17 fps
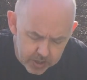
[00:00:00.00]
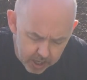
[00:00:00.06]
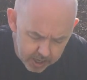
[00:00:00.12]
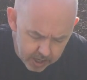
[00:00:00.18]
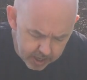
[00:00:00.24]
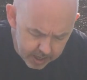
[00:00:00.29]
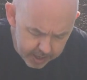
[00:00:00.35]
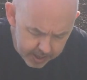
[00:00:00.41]

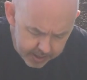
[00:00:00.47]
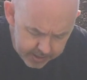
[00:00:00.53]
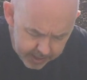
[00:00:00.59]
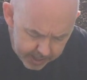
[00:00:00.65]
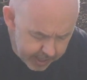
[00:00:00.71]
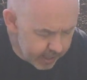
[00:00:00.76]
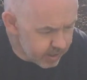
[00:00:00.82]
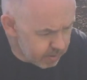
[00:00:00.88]
Uh,
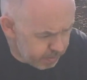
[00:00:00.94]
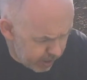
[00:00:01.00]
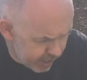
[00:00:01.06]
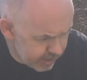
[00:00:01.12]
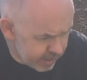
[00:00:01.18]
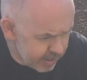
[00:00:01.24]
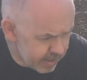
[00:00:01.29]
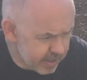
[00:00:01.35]
they get to
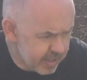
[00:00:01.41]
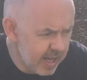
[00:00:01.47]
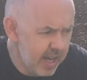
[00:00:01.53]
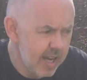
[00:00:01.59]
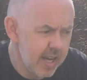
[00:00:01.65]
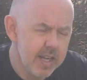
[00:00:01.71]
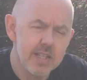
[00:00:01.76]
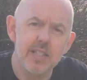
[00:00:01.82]
practice
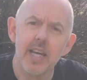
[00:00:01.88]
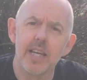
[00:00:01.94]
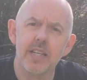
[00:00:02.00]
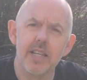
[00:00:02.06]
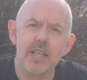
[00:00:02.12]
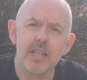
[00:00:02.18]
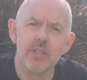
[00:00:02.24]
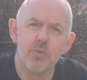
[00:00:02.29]

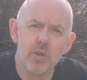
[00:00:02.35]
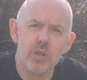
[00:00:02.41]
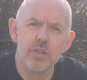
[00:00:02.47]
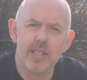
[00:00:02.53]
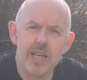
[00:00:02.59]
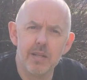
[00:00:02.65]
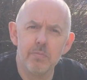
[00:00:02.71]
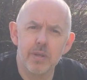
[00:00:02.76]
techniques, real
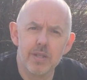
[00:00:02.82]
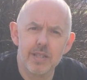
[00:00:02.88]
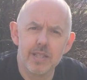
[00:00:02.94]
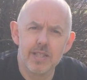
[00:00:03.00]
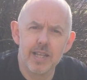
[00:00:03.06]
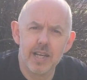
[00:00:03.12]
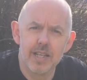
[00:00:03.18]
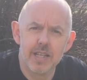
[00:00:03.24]
den
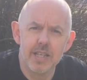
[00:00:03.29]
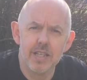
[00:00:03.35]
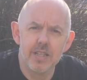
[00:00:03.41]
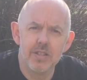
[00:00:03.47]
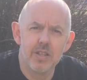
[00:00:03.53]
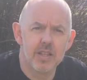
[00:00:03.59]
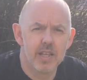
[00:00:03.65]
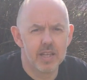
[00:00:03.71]
building
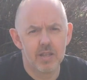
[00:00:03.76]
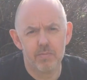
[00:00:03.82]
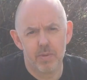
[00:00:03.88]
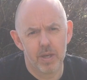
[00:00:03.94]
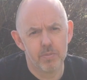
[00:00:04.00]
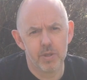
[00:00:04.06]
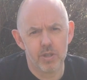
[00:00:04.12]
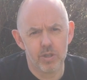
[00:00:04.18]
techniques that they could
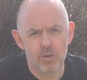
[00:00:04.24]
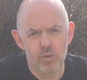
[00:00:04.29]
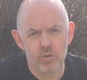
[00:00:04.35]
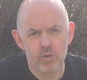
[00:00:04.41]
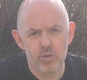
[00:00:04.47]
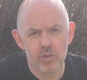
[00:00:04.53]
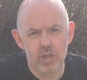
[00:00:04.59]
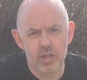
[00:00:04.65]
maybe
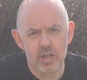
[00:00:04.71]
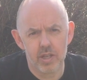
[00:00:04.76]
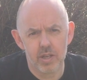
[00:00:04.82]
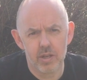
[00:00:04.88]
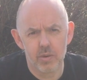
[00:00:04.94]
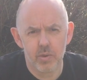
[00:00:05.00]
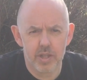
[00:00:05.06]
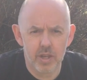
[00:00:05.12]
use
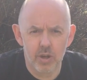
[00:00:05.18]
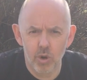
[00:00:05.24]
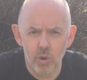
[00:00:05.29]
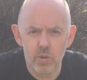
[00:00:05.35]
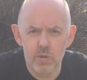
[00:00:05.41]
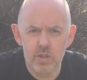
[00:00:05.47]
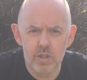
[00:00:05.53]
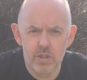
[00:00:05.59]
uh, when they're
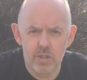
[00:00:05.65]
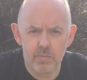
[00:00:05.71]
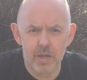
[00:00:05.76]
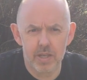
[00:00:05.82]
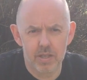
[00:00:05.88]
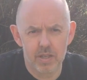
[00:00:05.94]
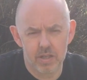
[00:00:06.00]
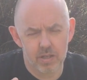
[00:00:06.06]
older to
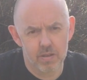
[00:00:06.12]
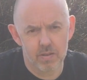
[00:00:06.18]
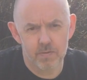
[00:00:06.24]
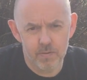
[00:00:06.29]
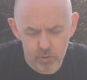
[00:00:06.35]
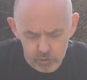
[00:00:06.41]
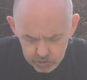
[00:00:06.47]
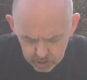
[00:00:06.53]
make uh,
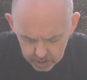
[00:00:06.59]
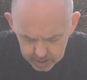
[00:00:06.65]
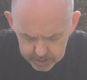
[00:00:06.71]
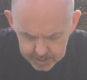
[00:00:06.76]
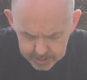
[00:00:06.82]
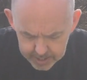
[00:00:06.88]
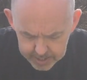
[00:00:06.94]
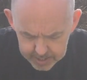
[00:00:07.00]

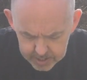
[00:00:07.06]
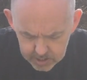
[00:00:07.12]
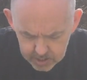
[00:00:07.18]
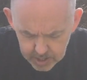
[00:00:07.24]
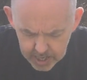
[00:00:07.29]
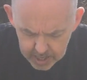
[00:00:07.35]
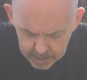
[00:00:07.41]
full-size dens.